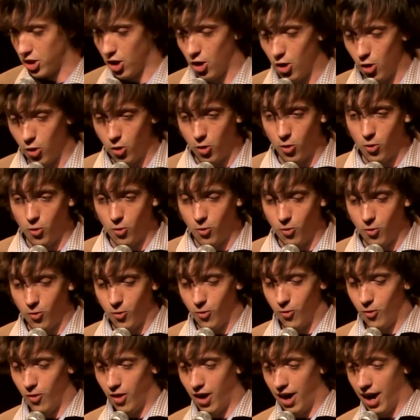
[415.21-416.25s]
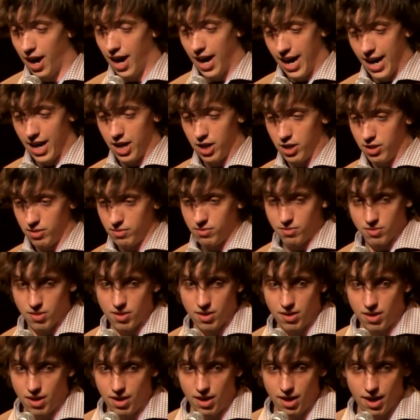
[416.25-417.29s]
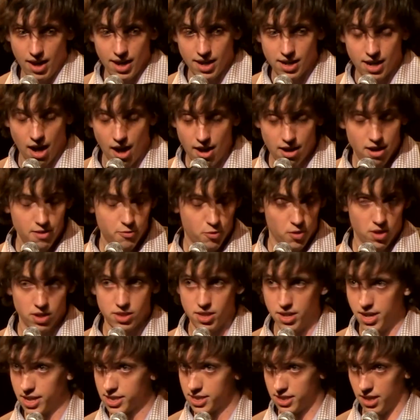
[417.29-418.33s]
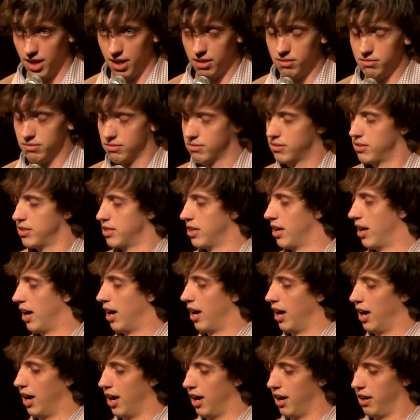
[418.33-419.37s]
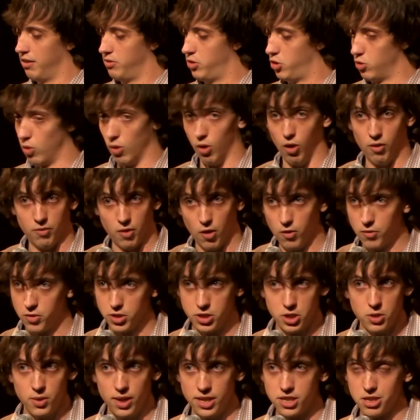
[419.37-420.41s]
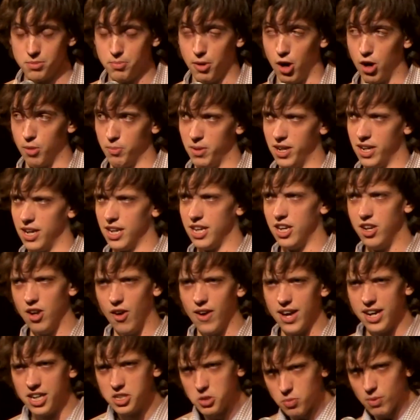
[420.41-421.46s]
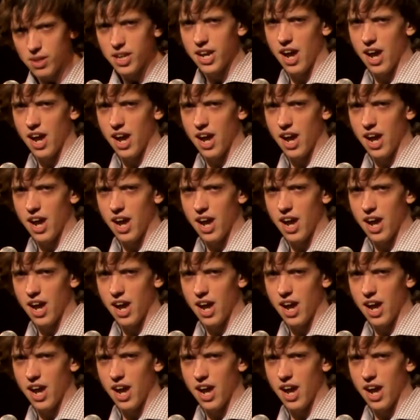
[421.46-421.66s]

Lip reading: so I got off work the next day, drove over to his apartment, you know, and it's